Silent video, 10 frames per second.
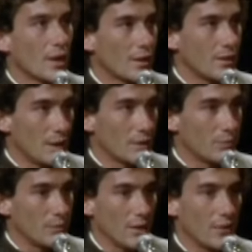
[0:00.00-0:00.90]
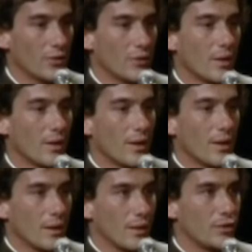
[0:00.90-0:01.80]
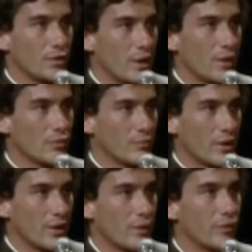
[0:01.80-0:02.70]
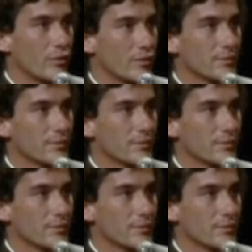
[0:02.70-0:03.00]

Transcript: And that means every day of my life,